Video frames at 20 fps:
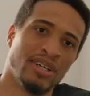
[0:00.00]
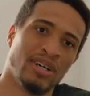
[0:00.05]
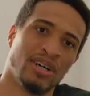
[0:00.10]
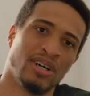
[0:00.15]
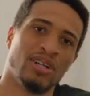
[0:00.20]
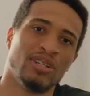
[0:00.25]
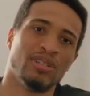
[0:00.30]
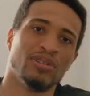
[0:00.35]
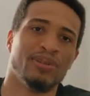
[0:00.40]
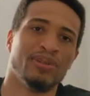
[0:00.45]

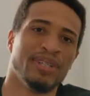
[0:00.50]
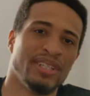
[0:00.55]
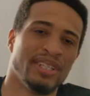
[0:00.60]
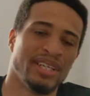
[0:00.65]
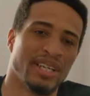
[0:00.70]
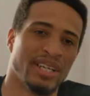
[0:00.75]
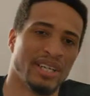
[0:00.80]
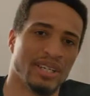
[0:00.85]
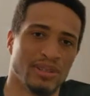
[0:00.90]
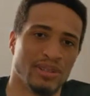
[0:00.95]
all the way
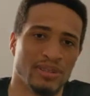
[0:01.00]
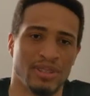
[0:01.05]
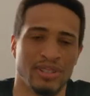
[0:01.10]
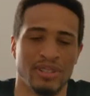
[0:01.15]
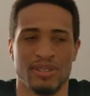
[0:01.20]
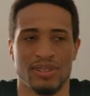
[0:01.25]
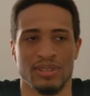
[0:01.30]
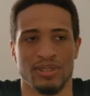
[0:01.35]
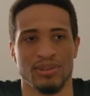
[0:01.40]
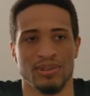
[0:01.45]

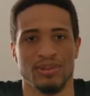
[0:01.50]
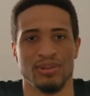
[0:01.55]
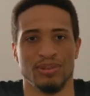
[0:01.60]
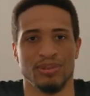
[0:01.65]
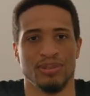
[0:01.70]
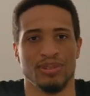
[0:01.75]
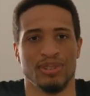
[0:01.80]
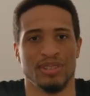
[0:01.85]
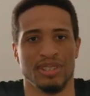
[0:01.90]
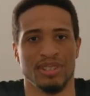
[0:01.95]
down
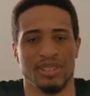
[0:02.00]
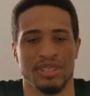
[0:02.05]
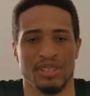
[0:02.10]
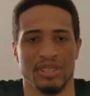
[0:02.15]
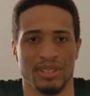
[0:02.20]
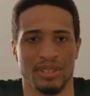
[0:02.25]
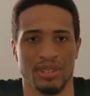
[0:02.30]
to the